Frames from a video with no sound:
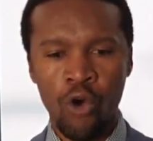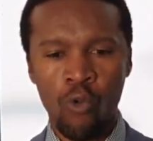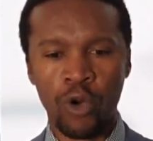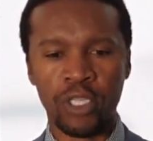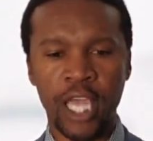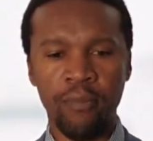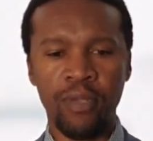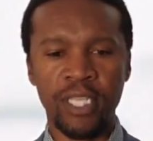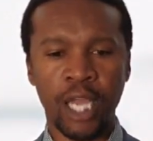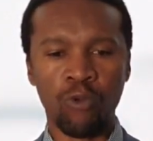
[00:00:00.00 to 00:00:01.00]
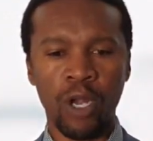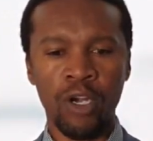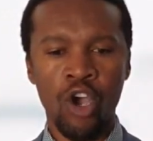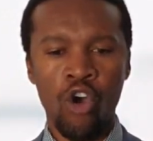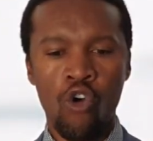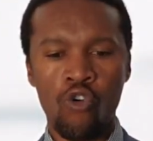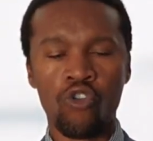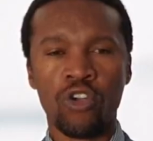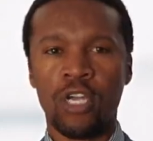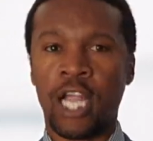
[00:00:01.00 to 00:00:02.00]
would then be that one
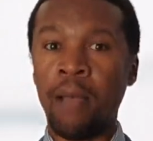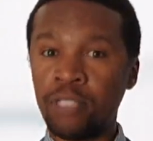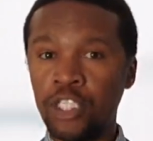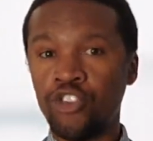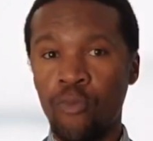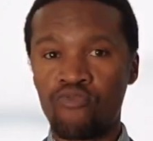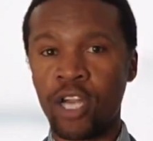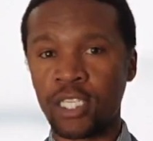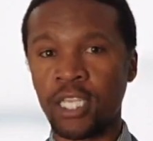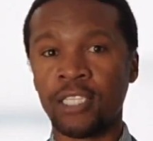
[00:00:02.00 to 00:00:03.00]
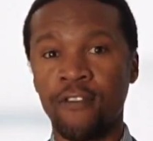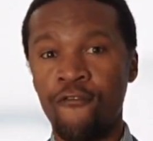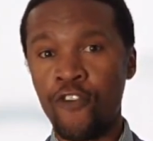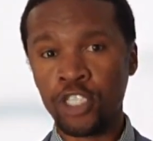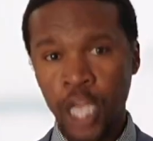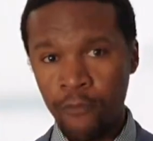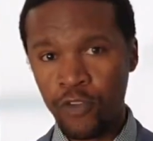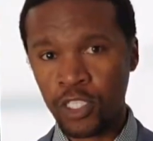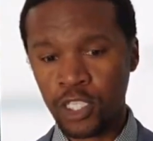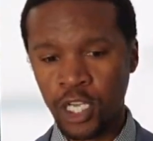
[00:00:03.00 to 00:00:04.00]
who comes into your practice as a first-time
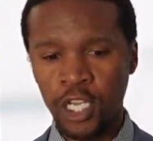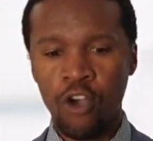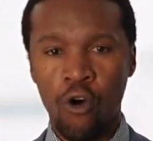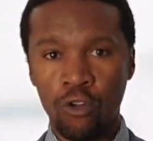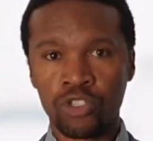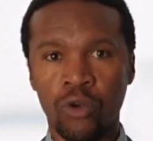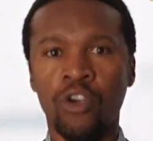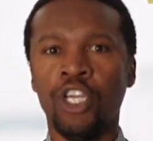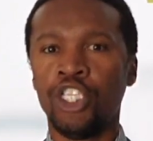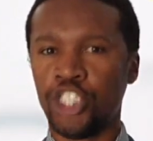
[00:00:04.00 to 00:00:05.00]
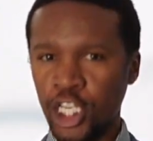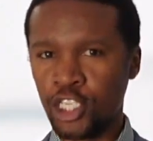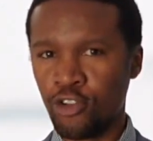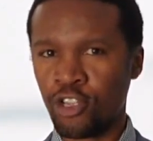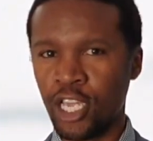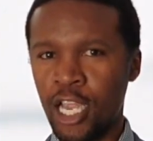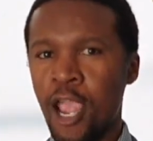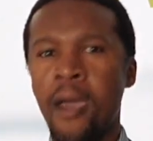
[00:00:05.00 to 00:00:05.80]
visitor, also just looking,